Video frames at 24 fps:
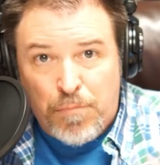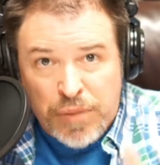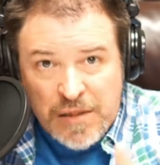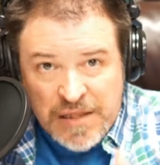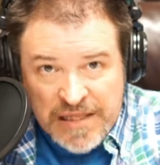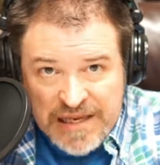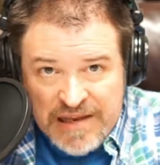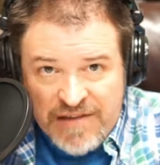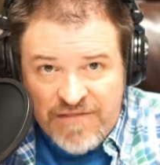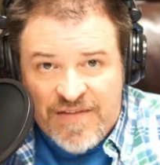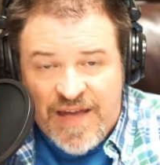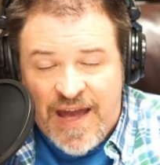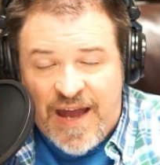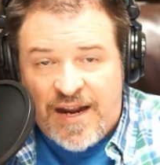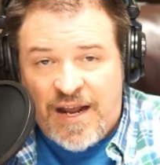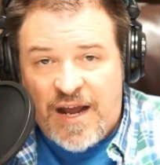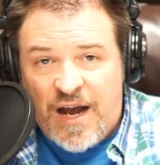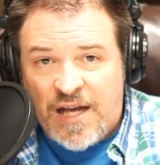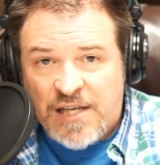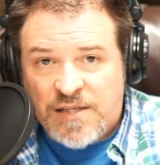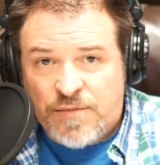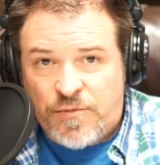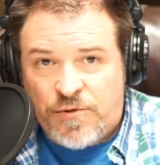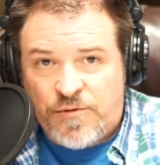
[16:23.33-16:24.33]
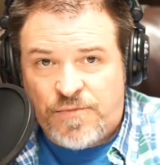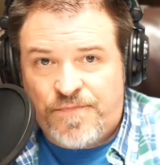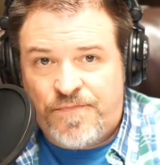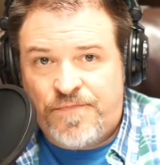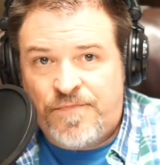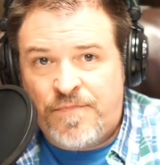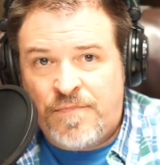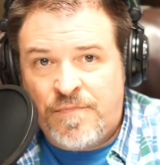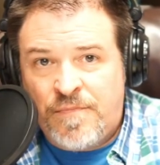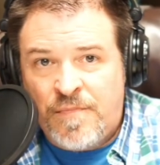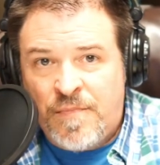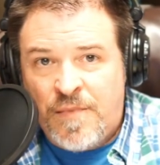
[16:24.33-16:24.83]
Believe that gospel.
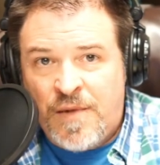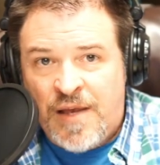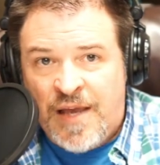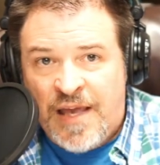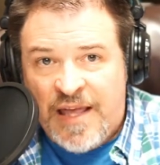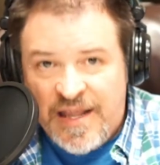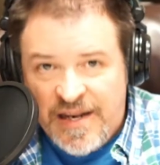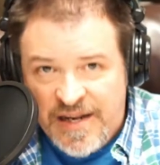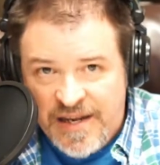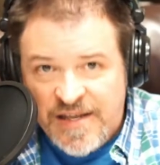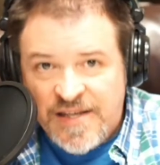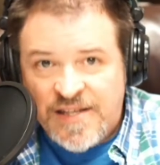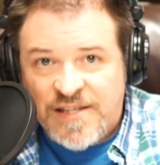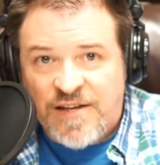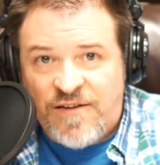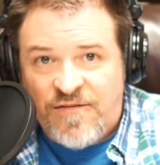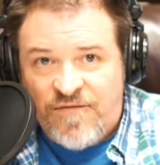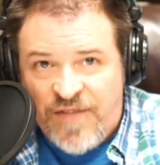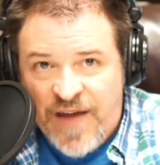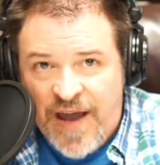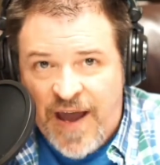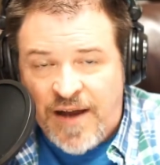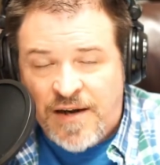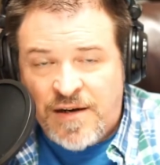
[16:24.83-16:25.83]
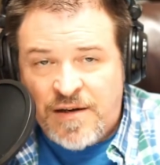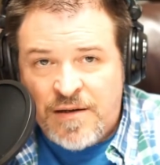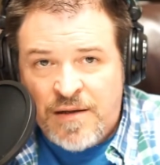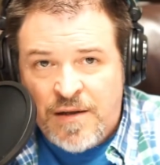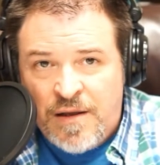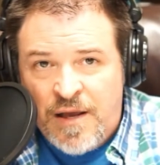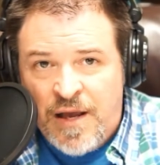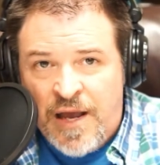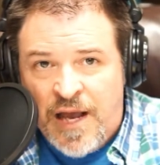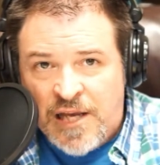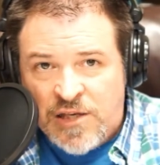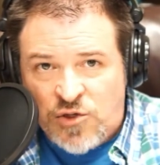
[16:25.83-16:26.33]
It is, in fact,
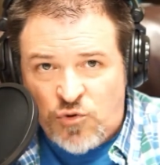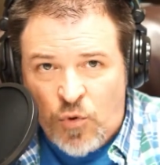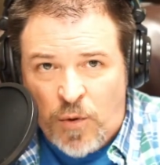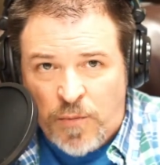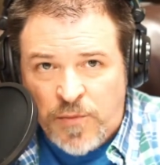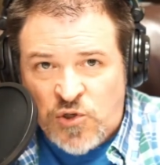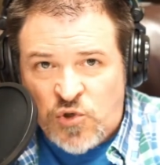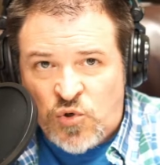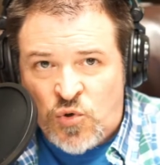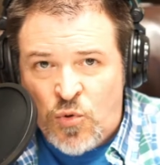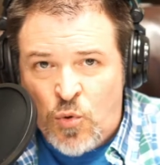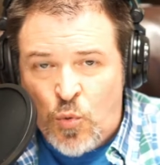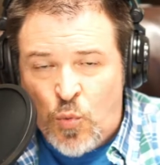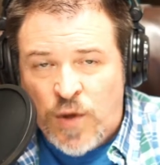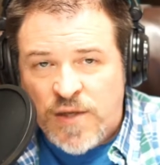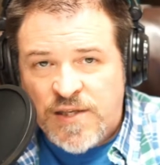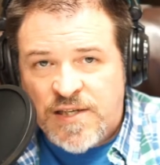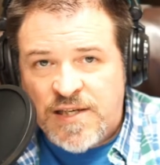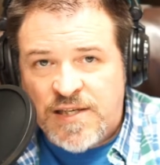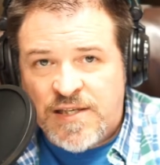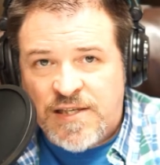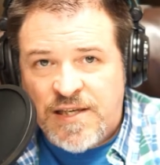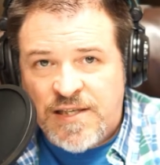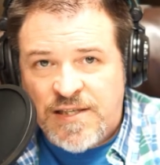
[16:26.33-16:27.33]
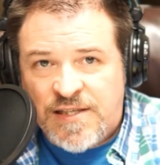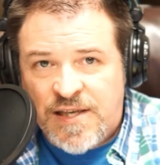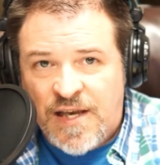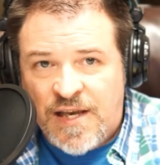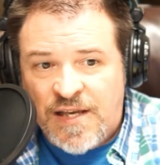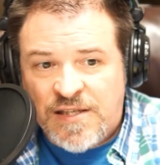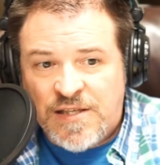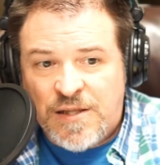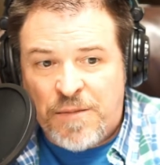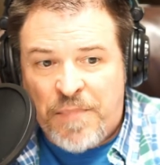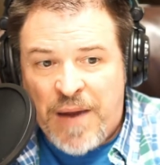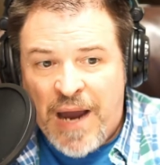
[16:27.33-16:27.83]
as Romans 1:16
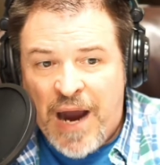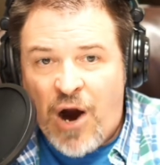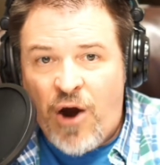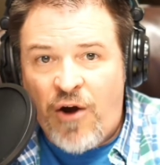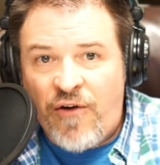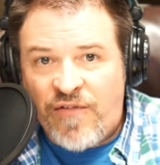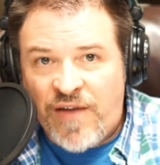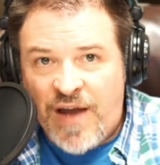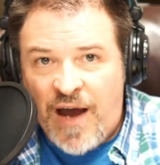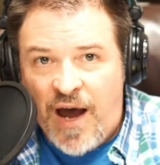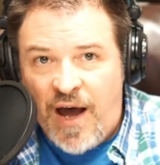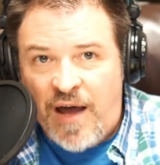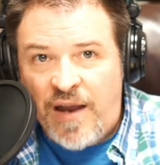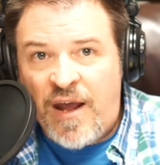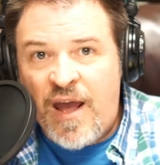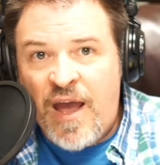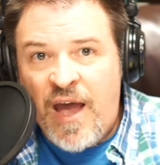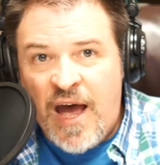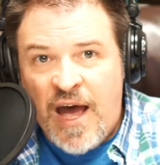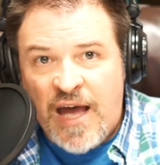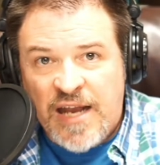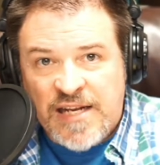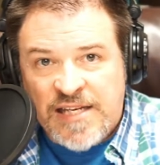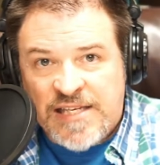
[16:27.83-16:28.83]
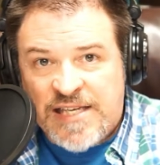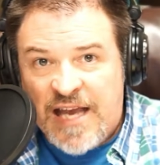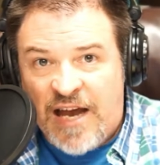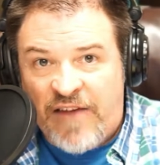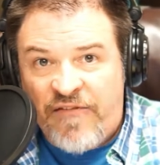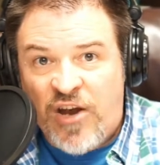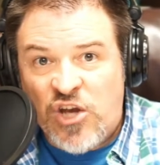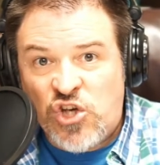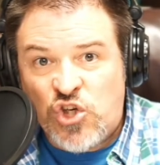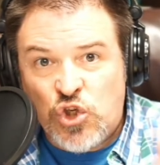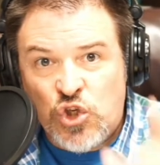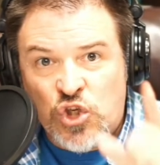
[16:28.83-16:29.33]
says, the power of God unto
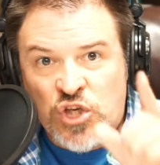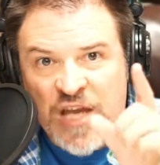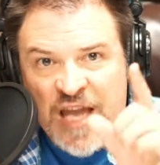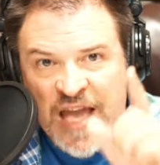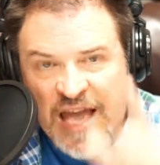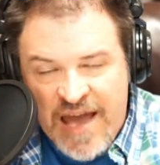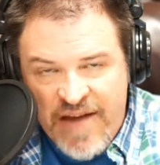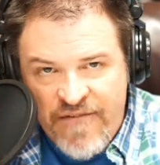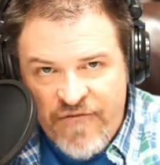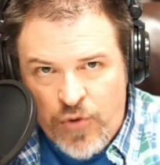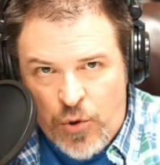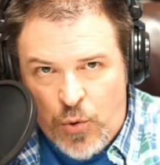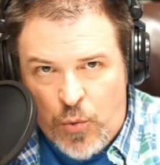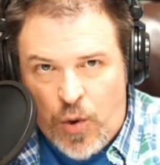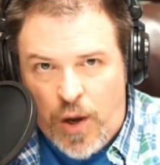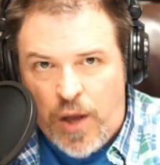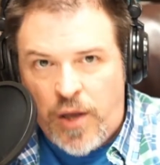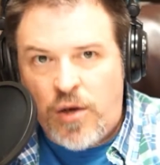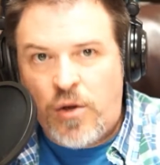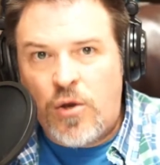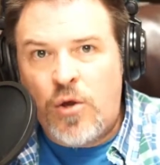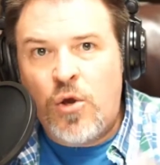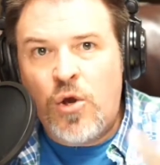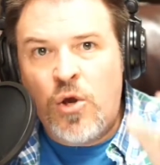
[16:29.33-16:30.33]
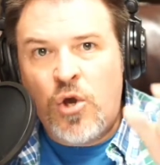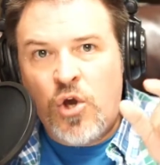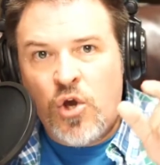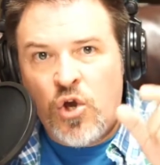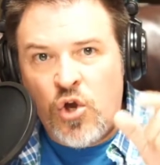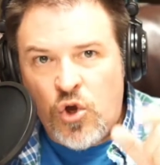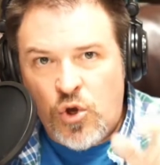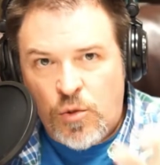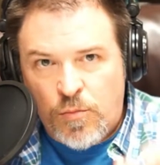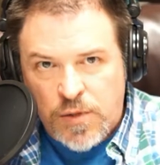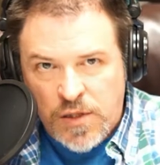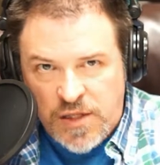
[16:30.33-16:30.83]
salvation to everyone
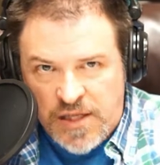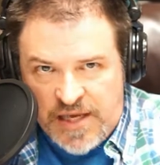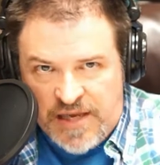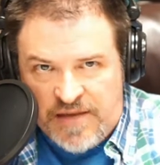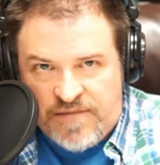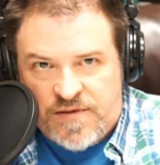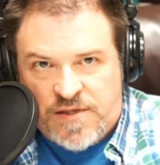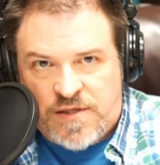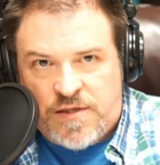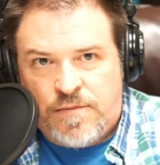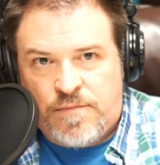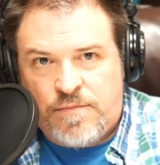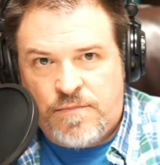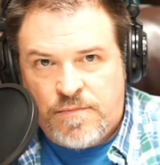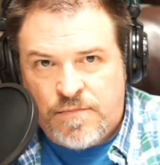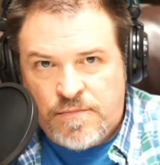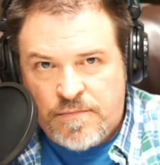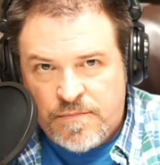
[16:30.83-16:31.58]
who believes.